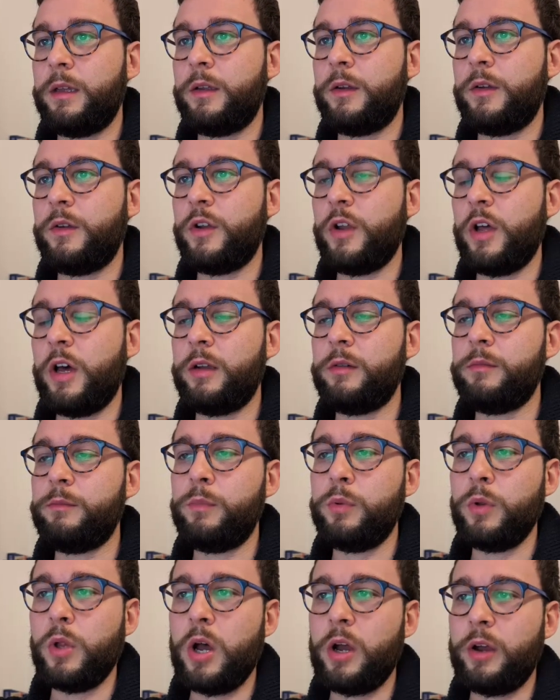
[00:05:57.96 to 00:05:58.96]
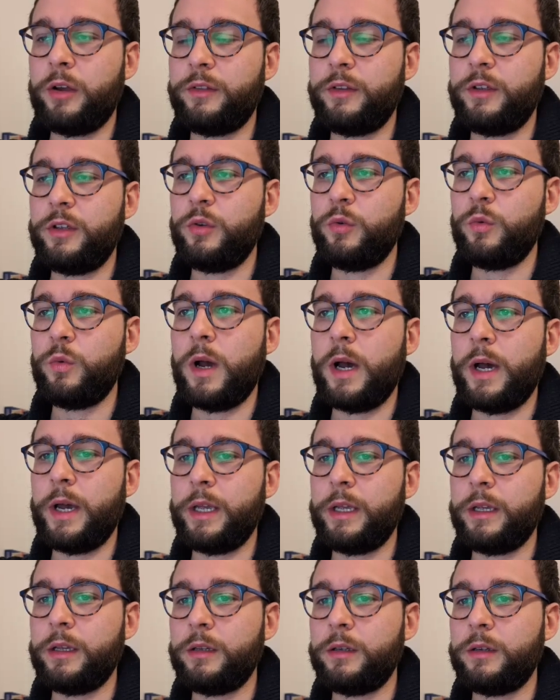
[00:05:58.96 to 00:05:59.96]
not block the
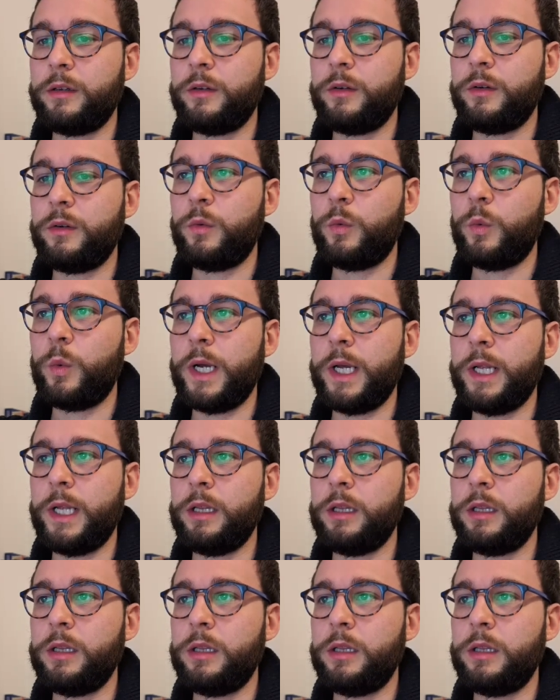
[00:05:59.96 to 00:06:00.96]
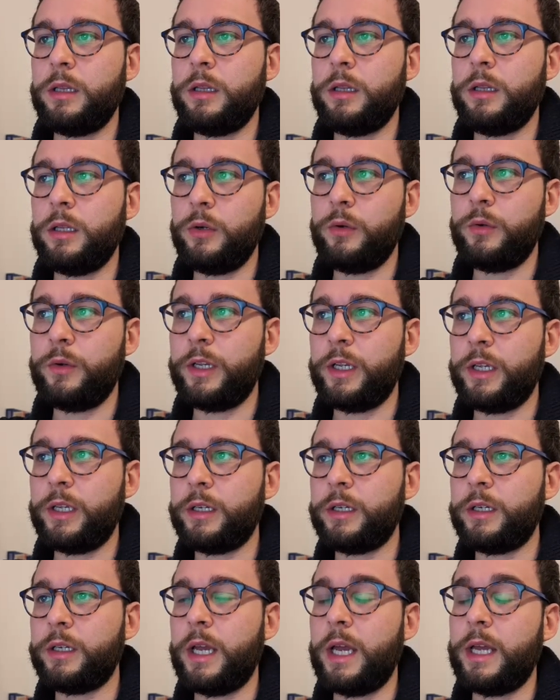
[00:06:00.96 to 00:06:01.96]
UI while loading
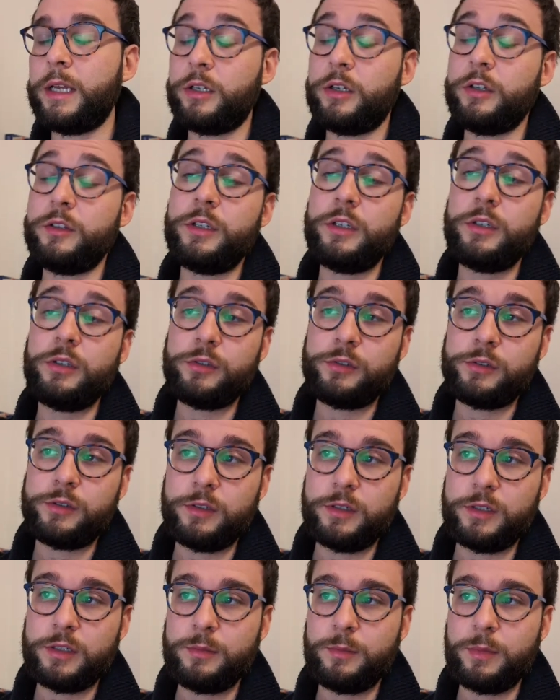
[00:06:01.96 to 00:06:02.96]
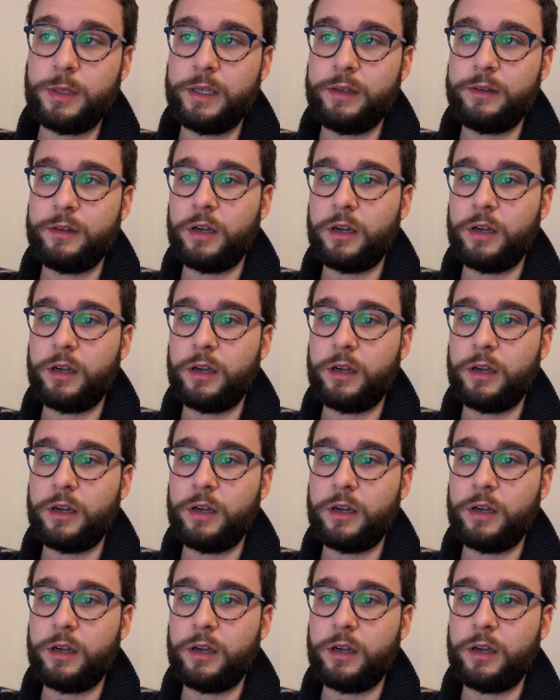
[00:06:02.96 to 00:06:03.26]
and continuing to display the